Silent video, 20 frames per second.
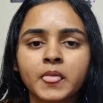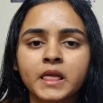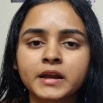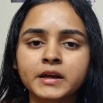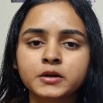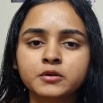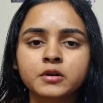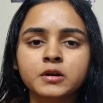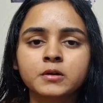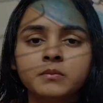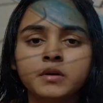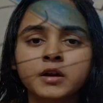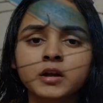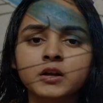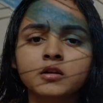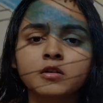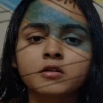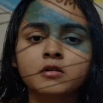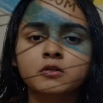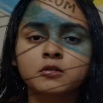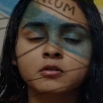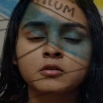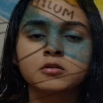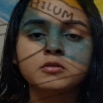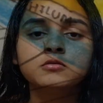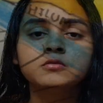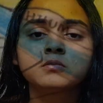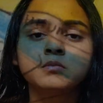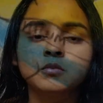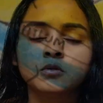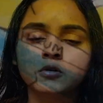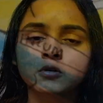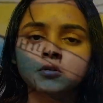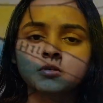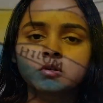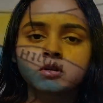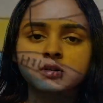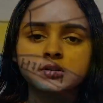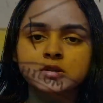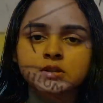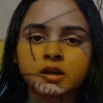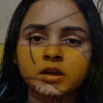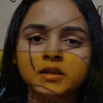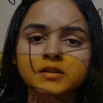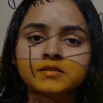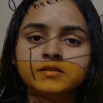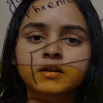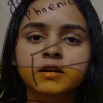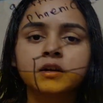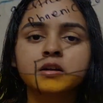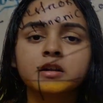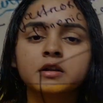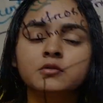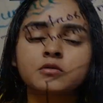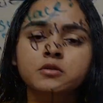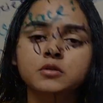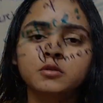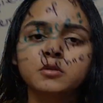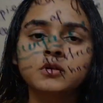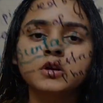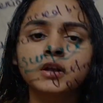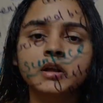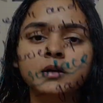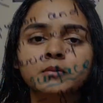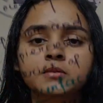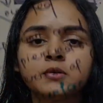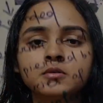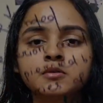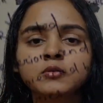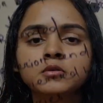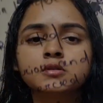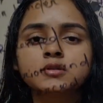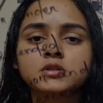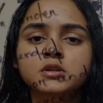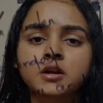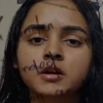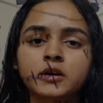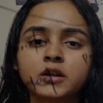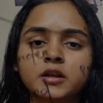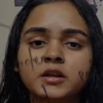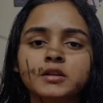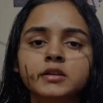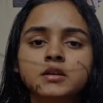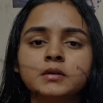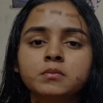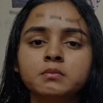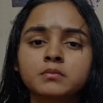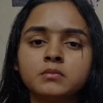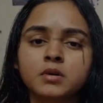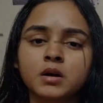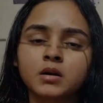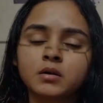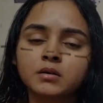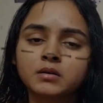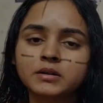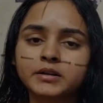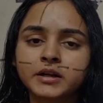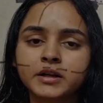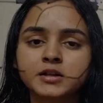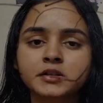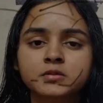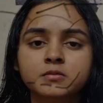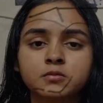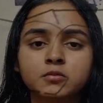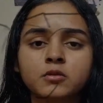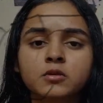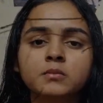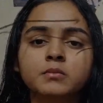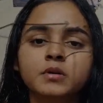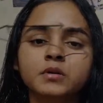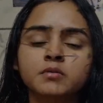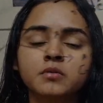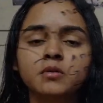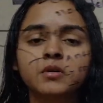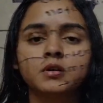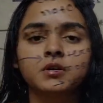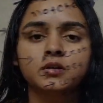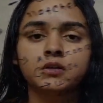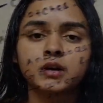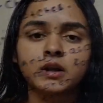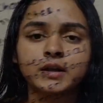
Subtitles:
It make your note more concise and you don't have to study the textbook before your